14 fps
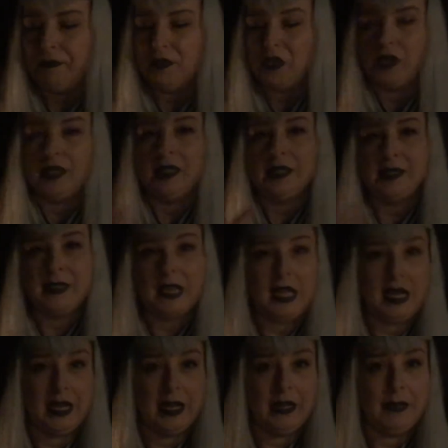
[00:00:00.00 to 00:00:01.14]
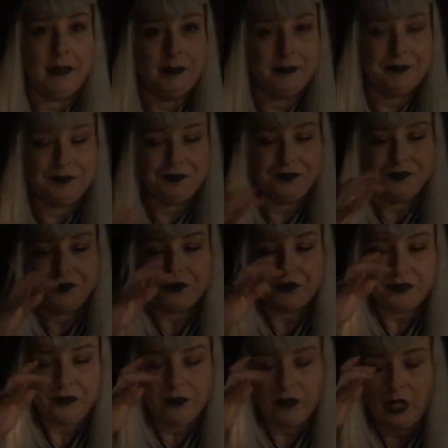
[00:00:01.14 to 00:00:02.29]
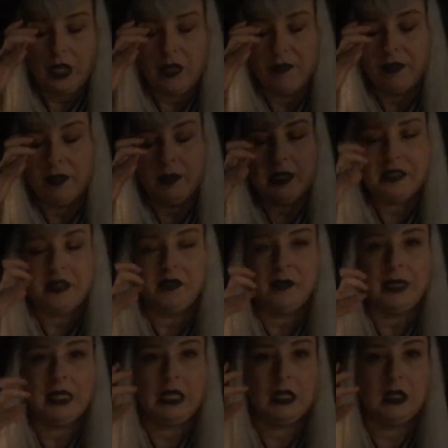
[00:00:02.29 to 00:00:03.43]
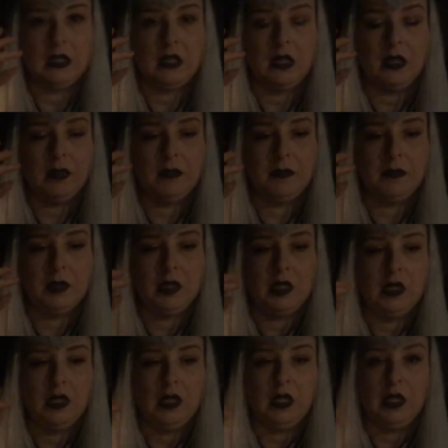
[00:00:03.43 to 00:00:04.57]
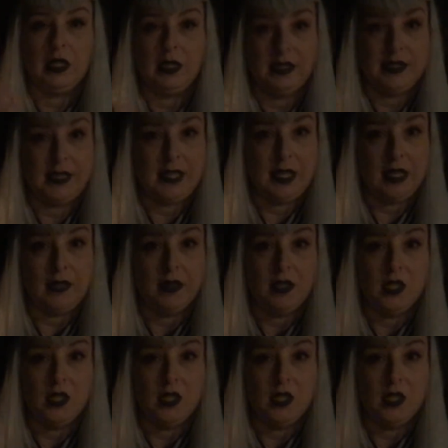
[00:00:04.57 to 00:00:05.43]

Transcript: during this time, I found myself making a lot of tea.